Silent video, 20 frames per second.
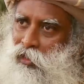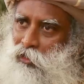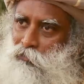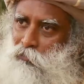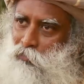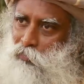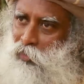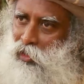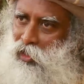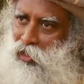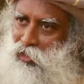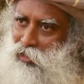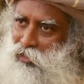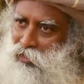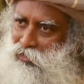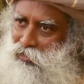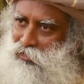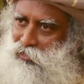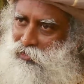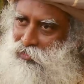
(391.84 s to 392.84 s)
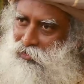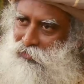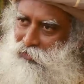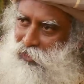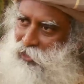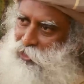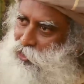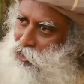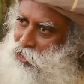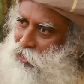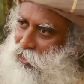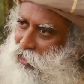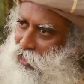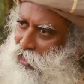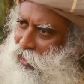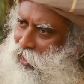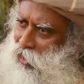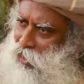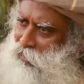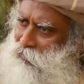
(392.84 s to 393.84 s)
If parents wasted their
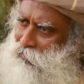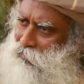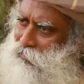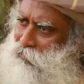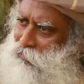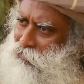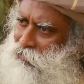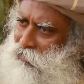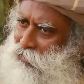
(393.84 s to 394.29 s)
life,